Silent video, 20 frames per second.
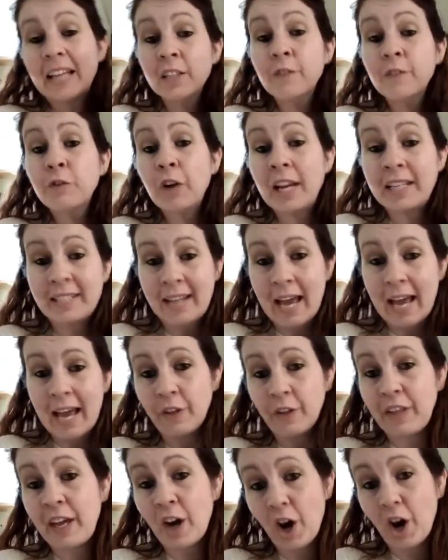right now,
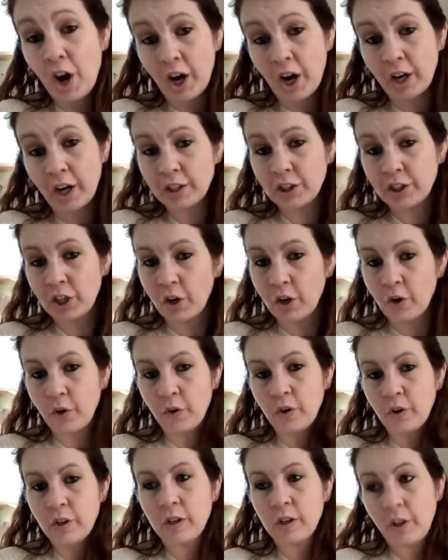they are. So,
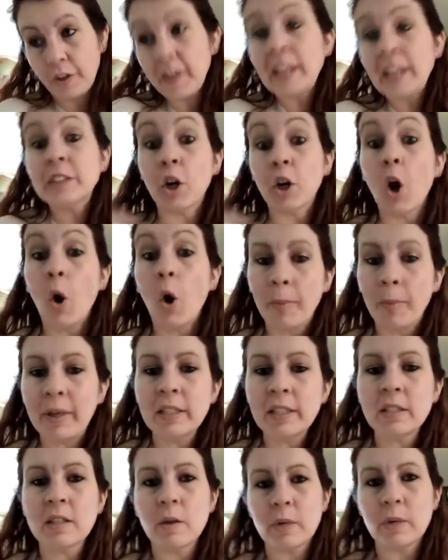or things are
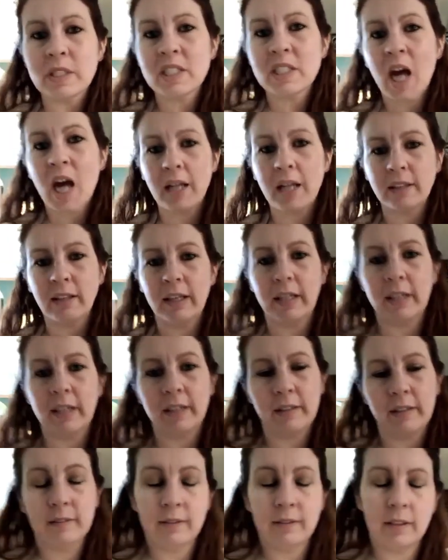open, so it's not like
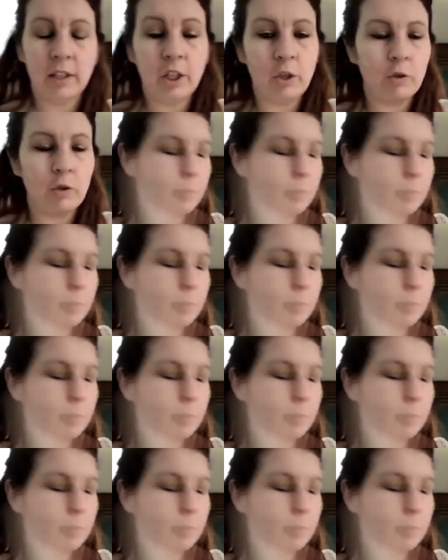a huge